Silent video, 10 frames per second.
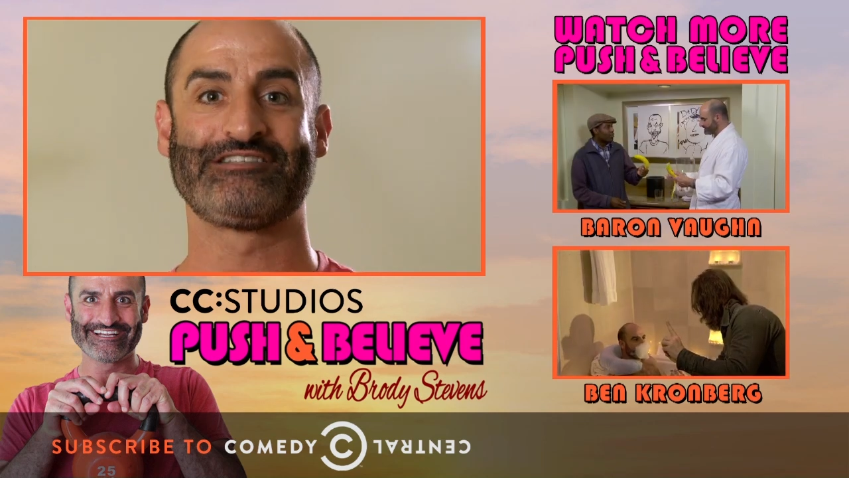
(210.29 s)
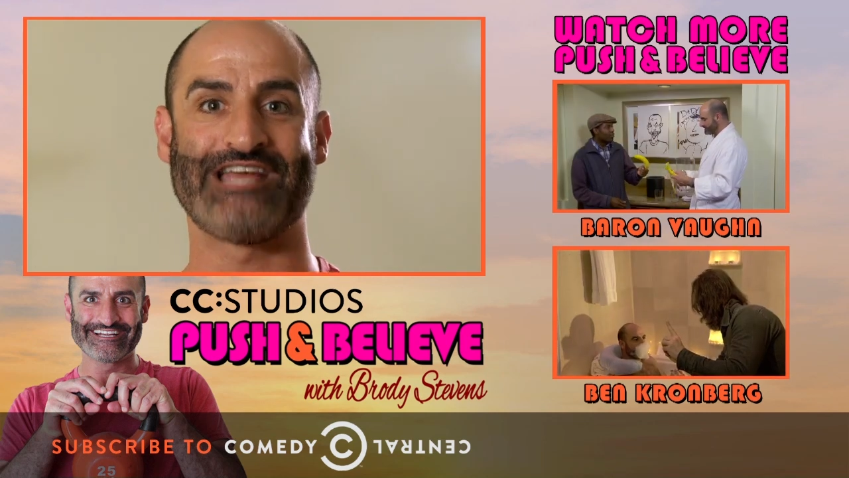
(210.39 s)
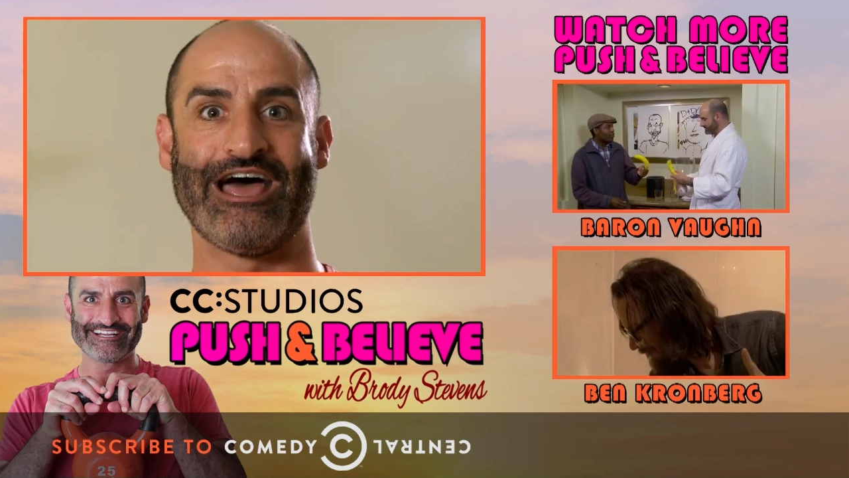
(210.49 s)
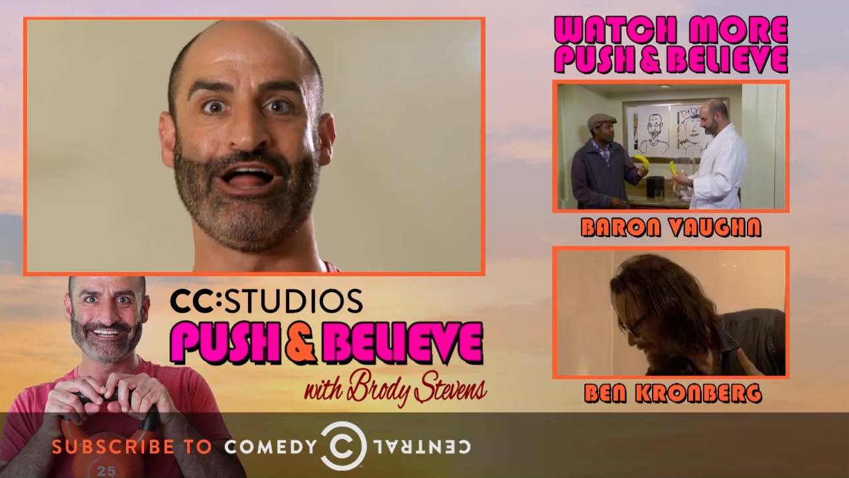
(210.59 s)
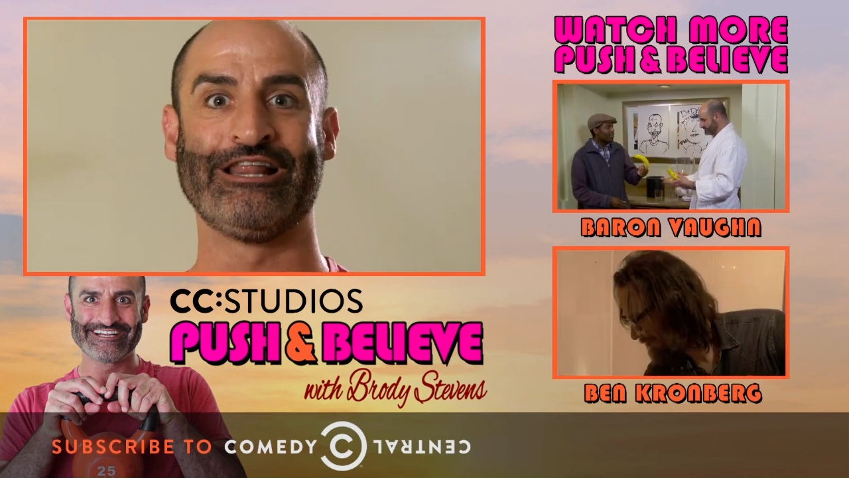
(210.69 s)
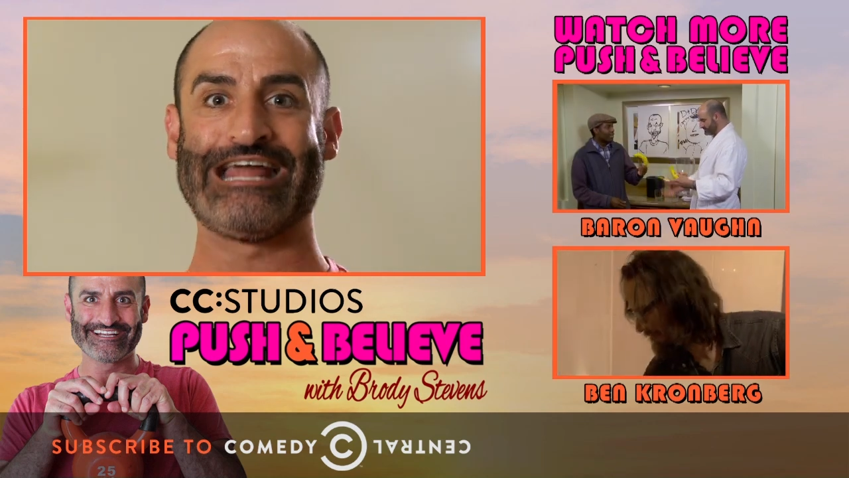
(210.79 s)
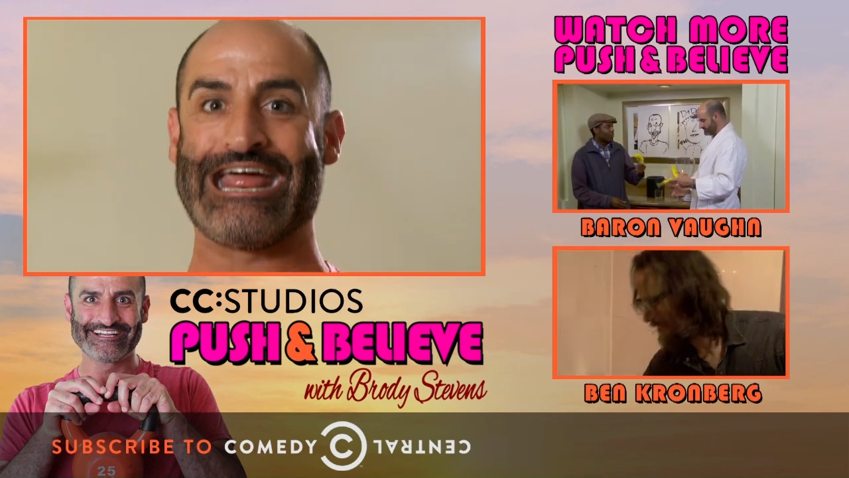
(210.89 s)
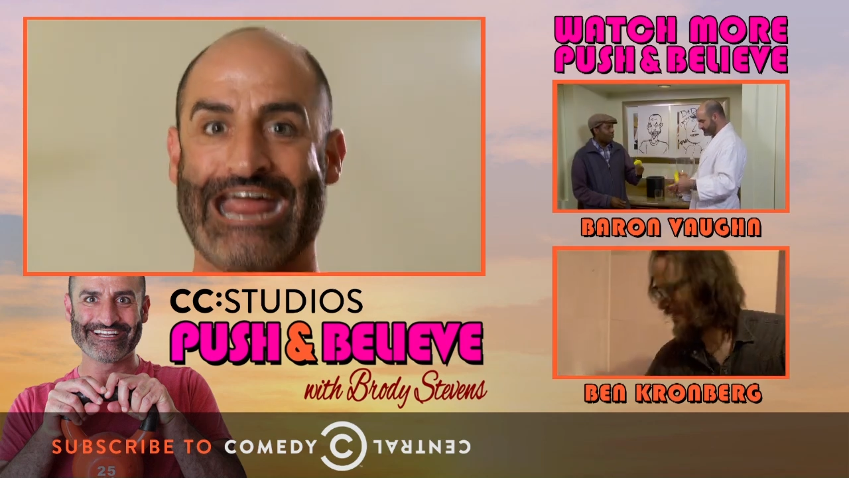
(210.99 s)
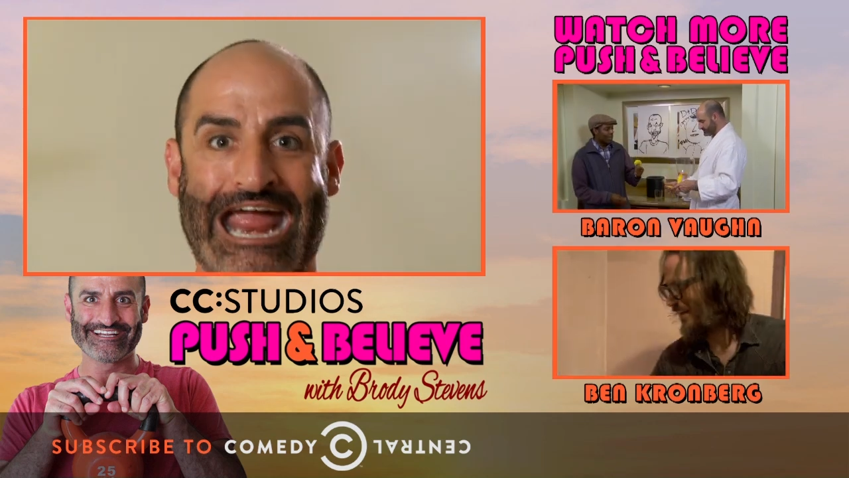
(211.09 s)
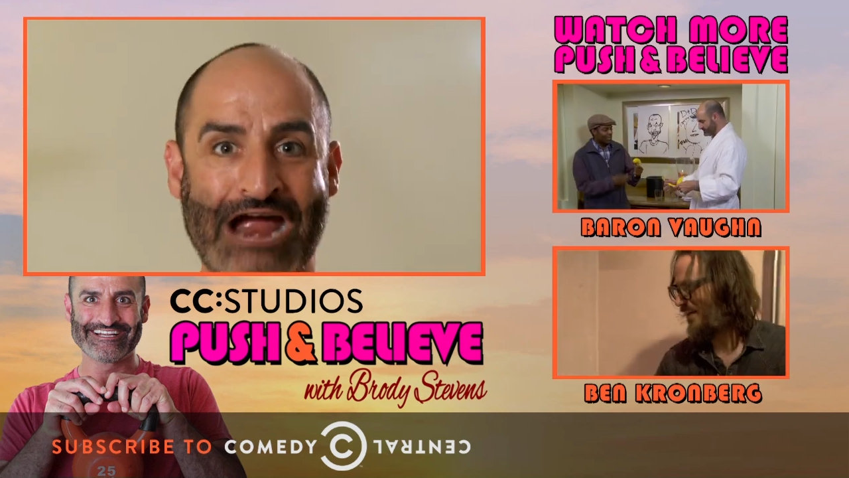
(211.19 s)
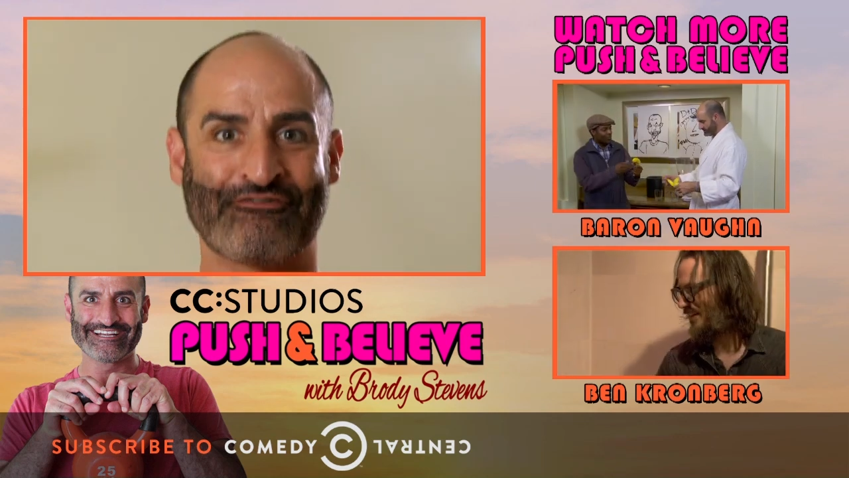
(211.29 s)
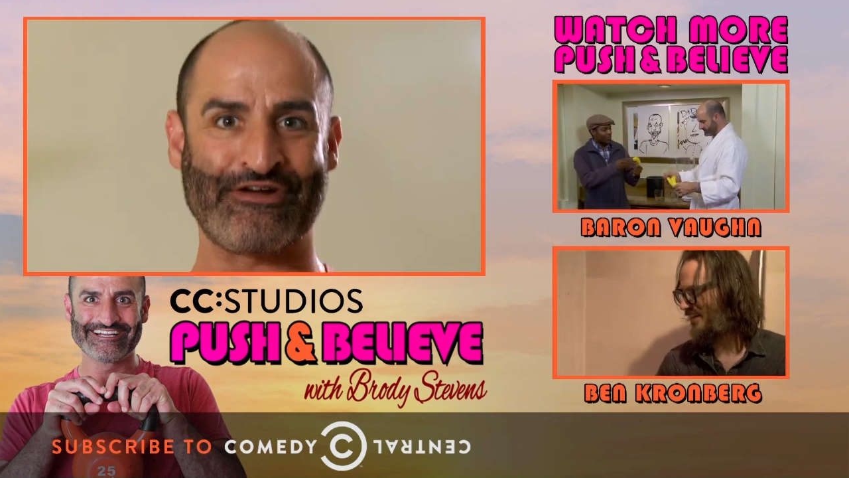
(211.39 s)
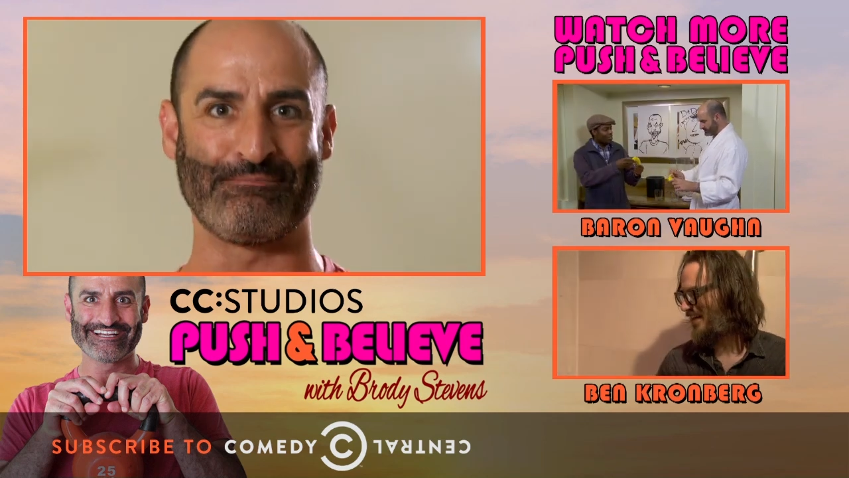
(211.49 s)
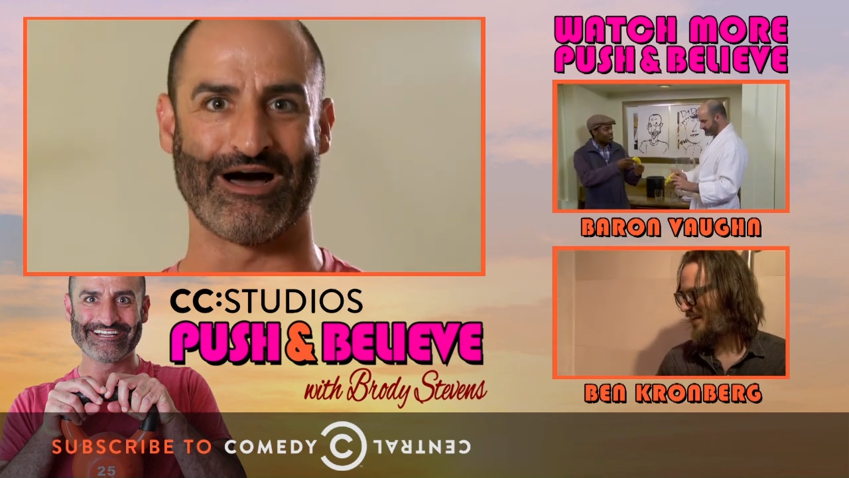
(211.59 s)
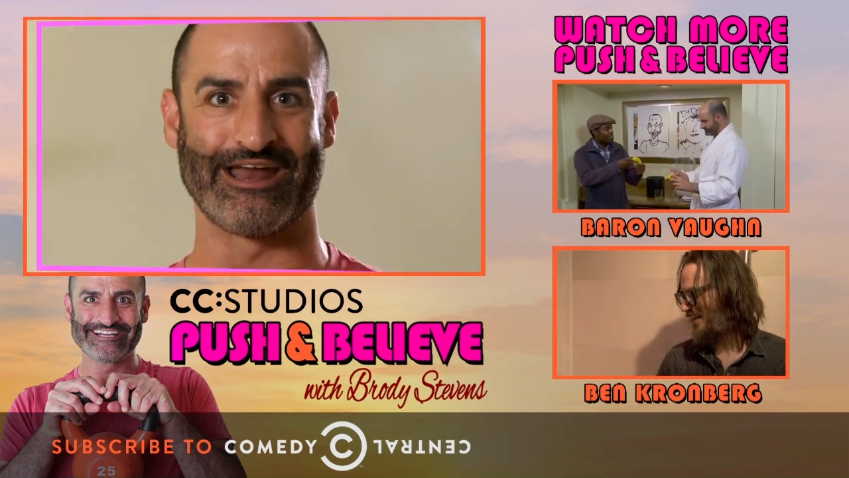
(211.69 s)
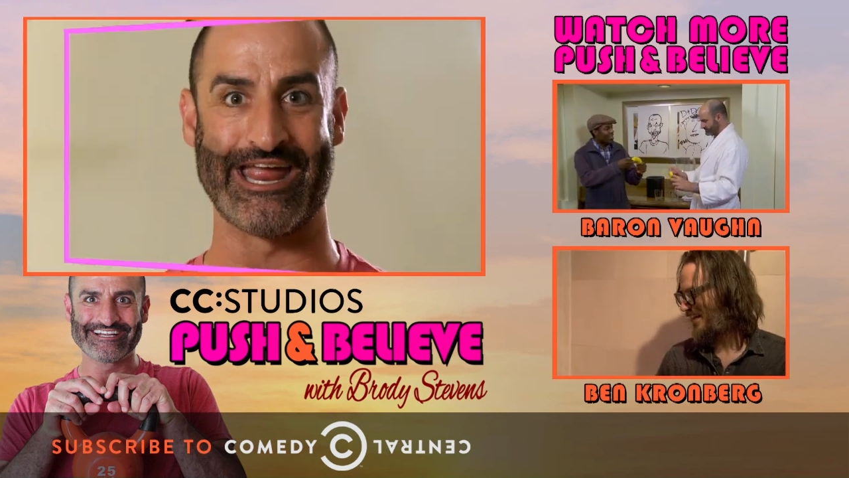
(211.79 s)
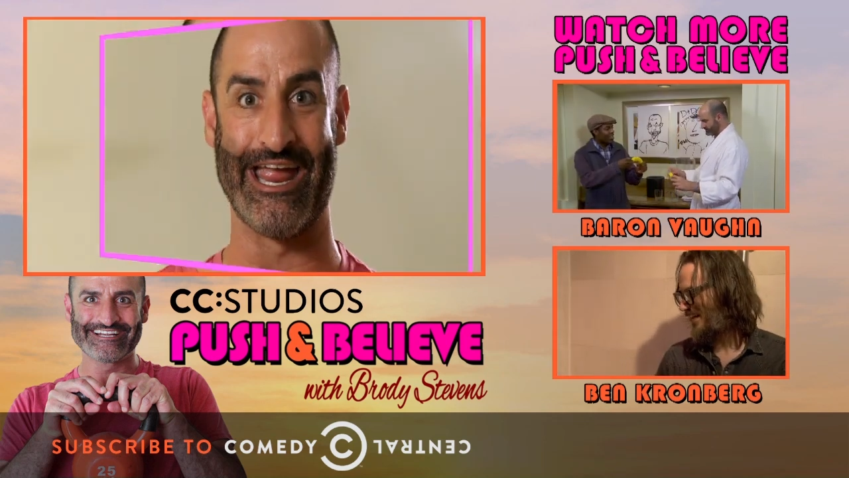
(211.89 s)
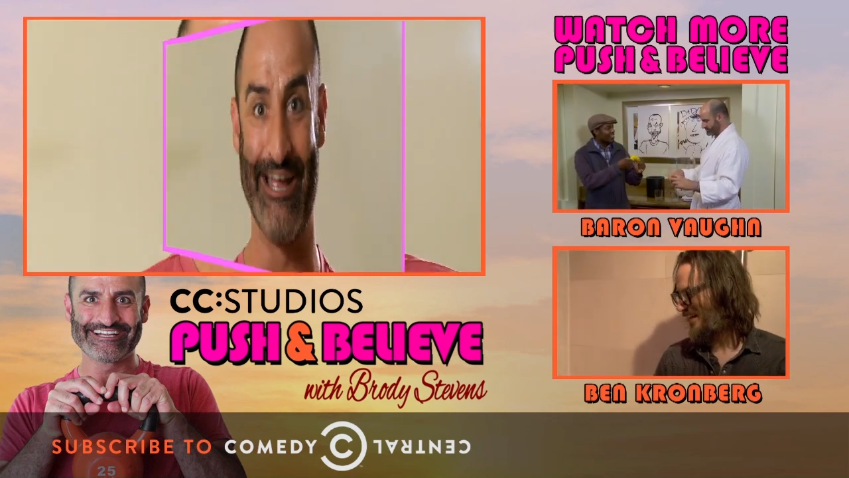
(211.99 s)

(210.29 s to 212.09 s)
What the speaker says: Tell everybody,